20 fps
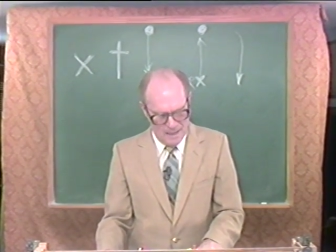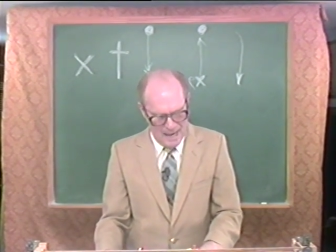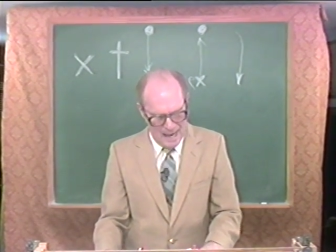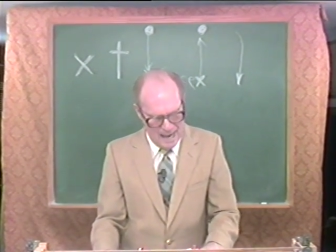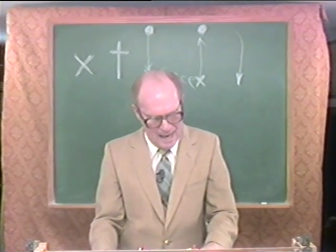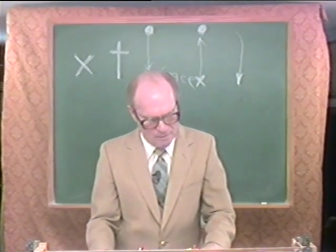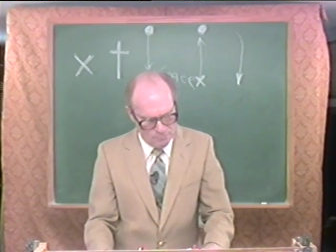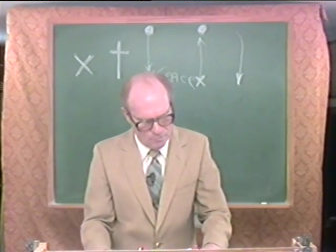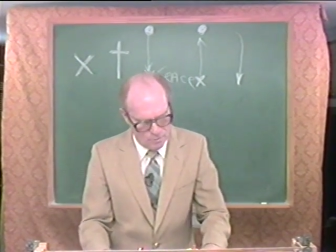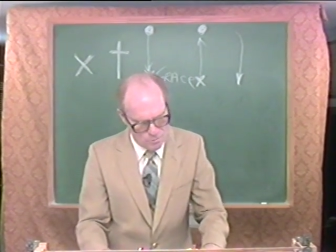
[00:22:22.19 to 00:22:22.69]

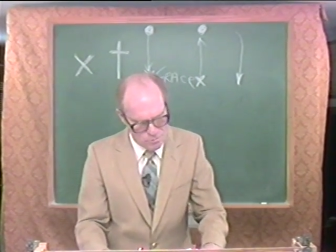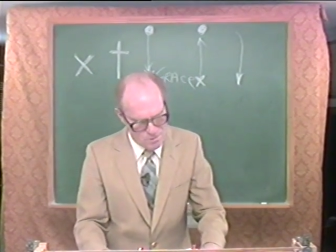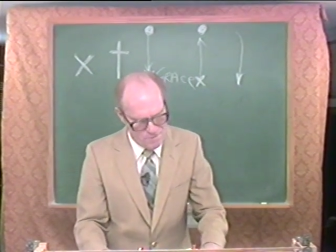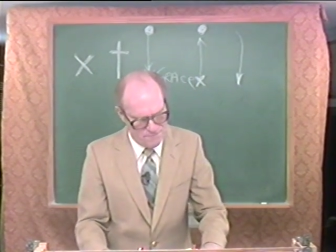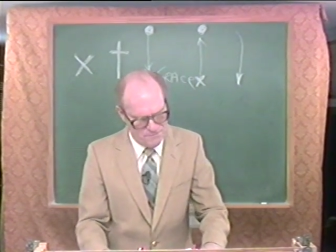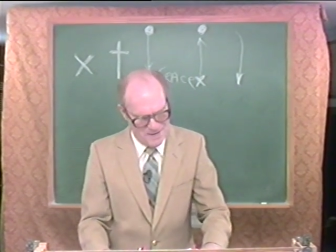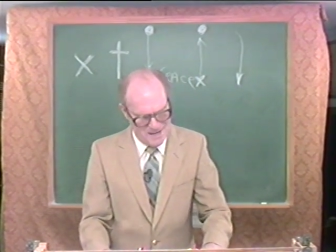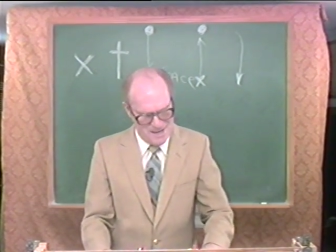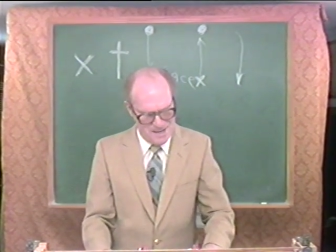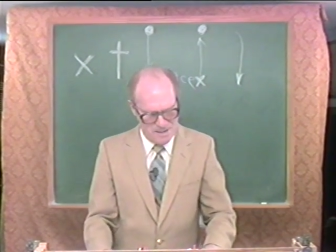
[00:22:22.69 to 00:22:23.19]
and will
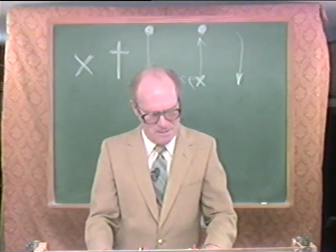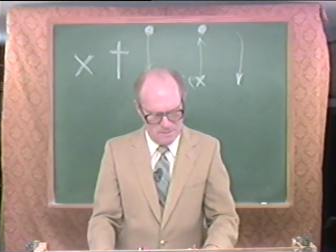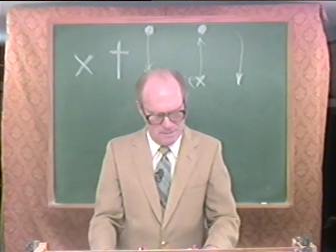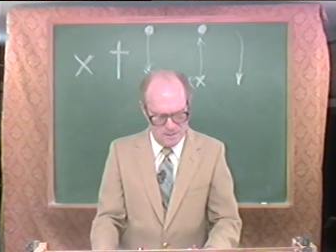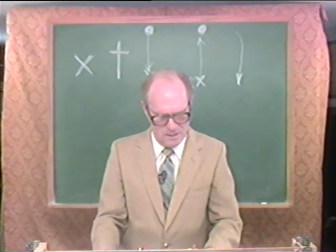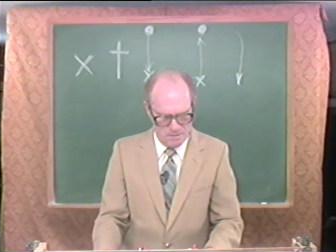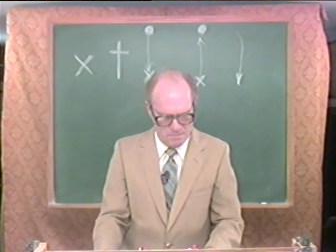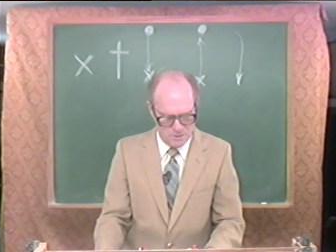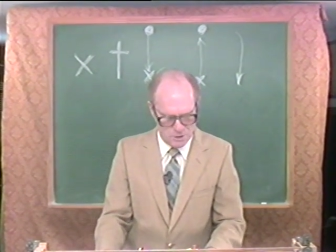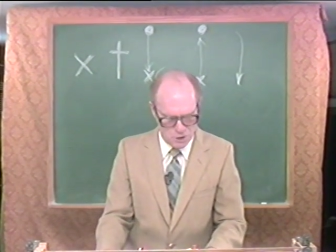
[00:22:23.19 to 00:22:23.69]
refine
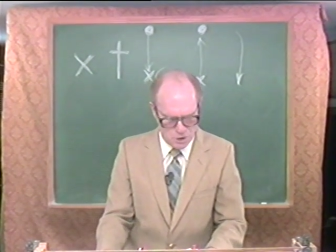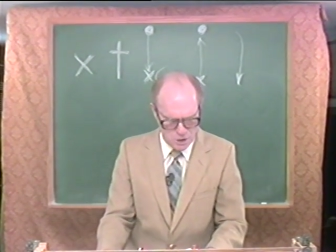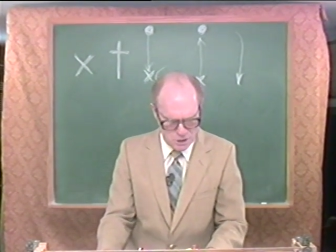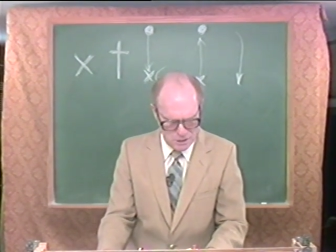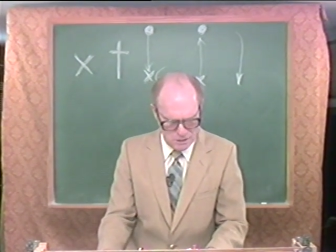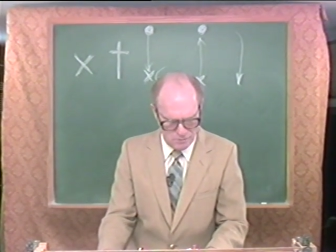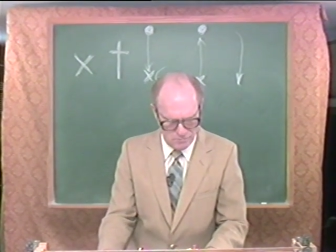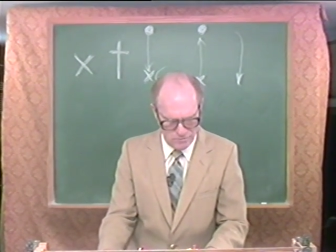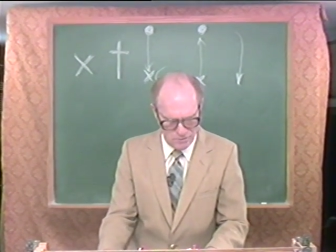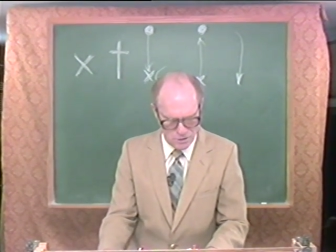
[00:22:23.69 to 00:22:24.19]
them as
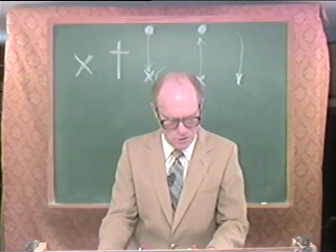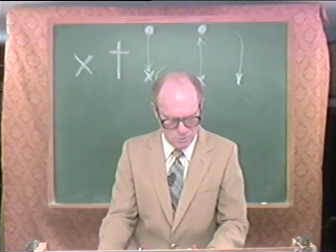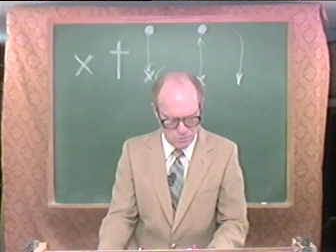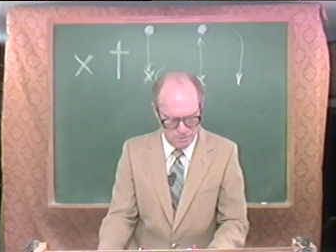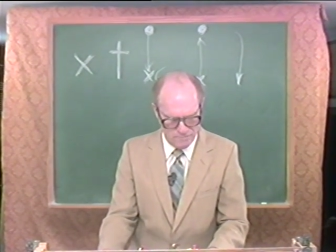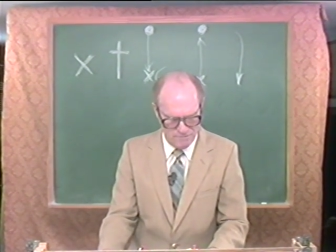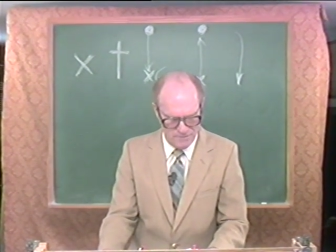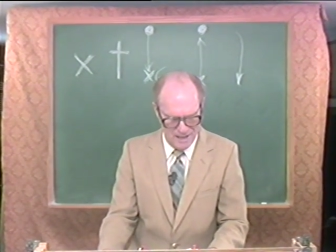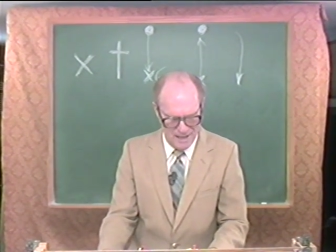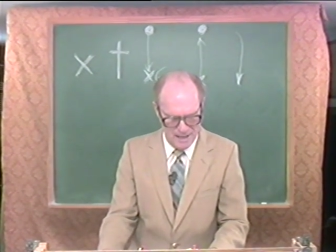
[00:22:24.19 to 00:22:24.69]
silver is
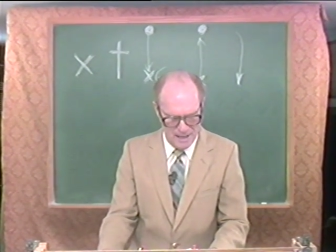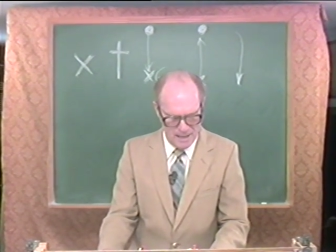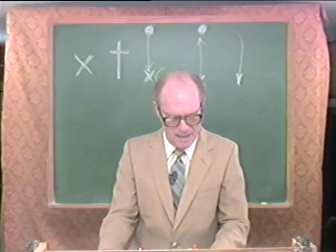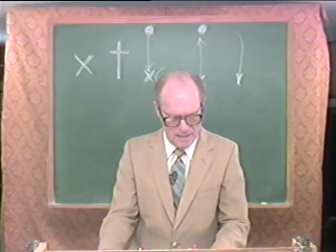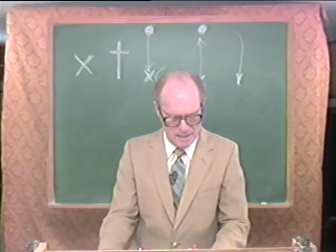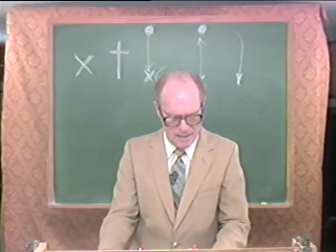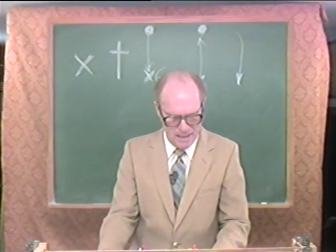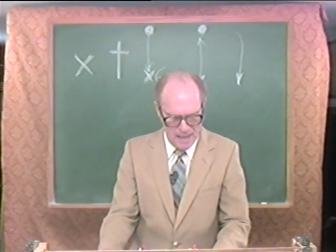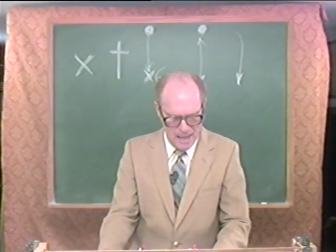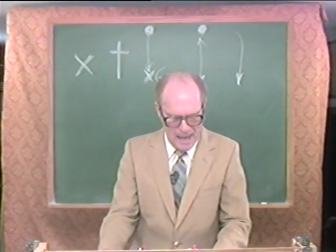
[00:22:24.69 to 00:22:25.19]

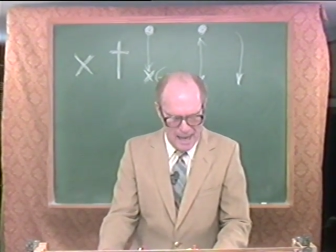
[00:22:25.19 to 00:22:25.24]
refined,